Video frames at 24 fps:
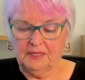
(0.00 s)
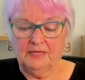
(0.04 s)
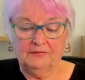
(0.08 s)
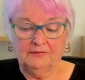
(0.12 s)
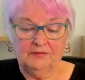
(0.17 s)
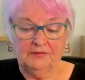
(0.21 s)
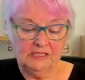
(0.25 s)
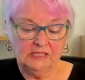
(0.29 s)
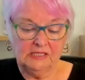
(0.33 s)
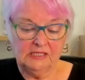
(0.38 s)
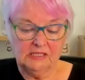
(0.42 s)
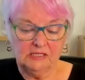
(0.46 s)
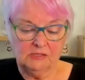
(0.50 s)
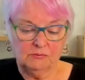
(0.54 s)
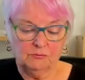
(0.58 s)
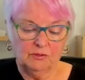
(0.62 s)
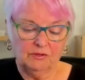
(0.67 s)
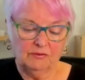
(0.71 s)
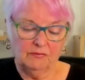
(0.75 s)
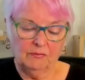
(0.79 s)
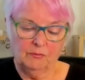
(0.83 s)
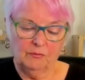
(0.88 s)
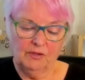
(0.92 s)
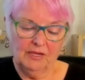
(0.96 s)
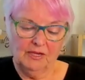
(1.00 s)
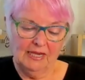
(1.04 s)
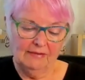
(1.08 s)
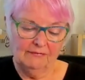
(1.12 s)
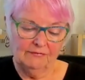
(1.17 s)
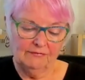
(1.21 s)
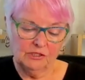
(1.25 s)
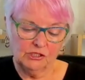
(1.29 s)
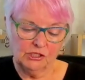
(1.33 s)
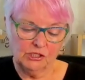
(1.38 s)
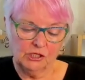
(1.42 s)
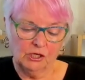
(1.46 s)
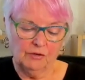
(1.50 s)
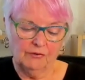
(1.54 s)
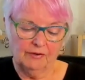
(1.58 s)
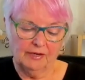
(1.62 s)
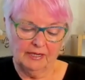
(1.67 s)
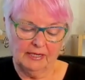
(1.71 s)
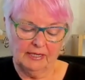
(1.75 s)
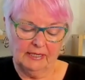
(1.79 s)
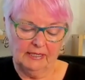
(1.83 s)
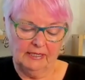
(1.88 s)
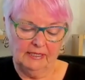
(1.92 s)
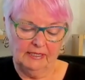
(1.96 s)
And this is, we have the
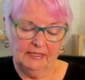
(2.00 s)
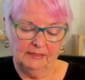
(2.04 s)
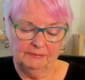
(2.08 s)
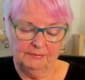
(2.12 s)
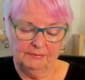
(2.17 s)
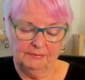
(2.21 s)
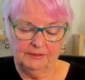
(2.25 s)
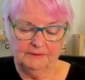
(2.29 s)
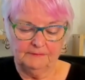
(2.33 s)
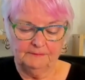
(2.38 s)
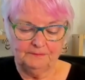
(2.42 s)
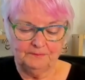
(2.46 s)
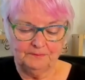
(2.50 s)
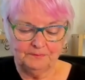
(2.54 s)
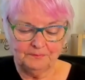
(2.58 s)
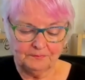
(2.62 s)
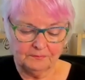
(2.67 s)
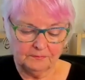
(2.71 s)
sorry card, but